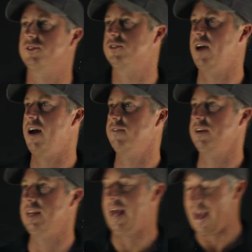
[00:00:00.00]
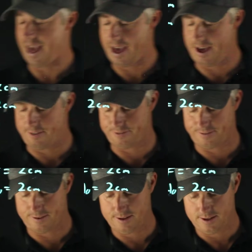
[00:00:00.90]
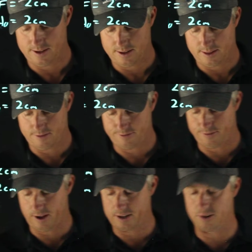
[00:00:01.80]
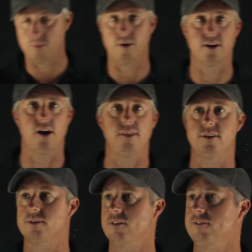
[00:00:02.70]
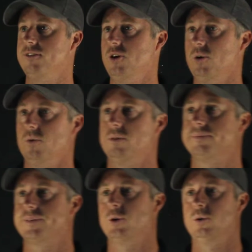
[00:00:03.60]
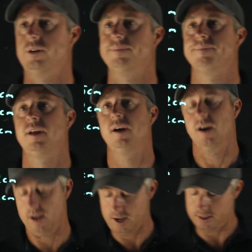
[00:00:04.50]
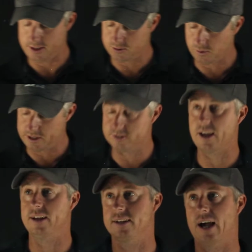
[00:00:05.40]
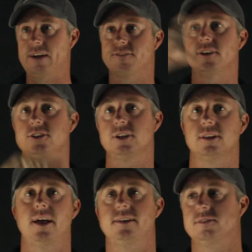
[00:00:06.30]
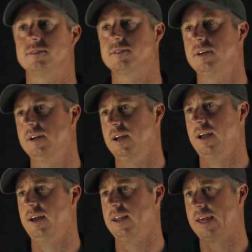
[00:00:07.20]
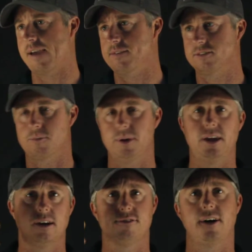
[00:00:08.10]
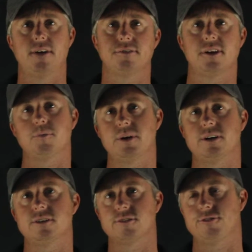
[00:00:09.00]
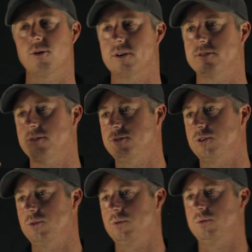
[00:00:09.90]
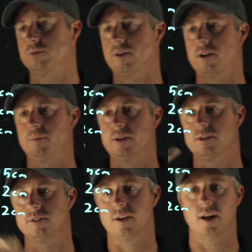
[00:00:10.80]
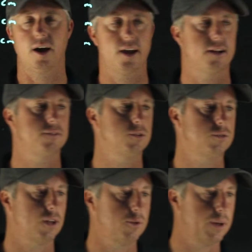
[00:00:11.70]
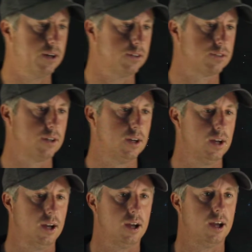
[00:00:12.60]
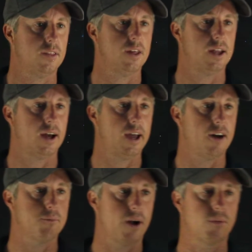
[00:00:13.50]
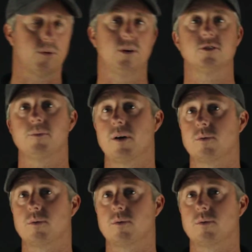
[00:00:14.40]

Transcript: 7F, the final one on the review. Cool. This one is a diverging lens, and it gave us a P of 5 centimeters, a focus of 2 centimeters, and a height of 2 centimeters. And then I have my rules